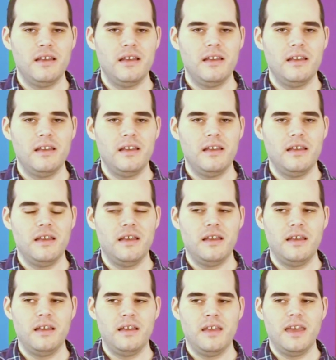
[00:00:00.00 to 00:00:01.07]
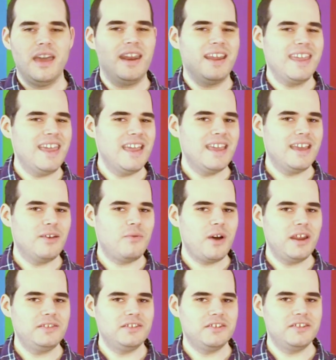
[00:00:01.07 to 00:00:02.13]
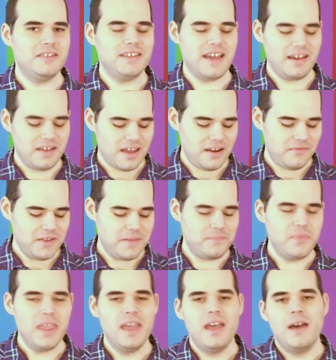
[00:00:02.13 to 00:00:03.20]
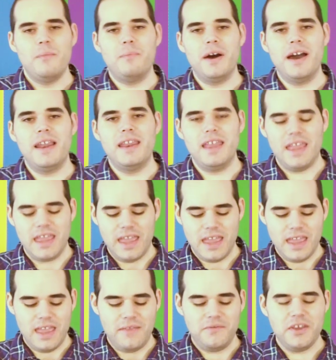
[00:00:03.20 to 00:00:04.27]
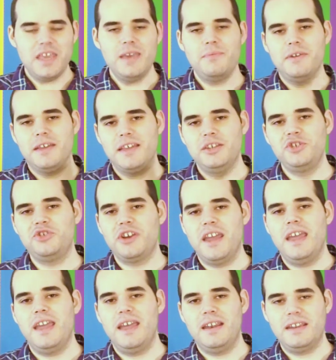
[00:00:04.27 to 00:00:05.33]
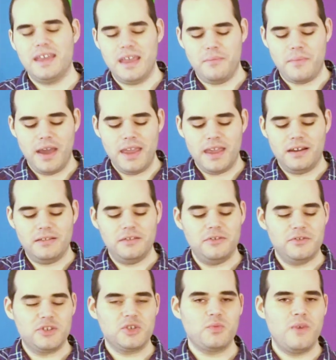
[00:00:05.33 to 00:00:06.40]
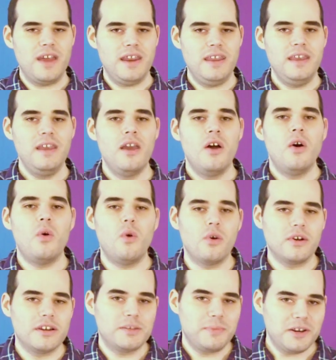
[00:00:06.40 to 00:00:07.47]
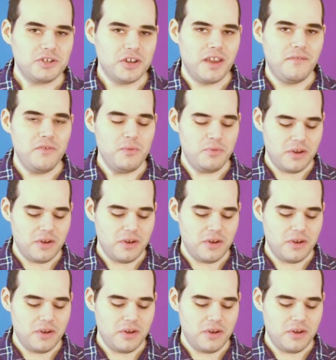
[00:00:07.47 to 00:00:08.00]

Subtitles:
and I can't get quite as a good sound out of it. But if you keep it against your hand, it might get a little sweaty, or especially if you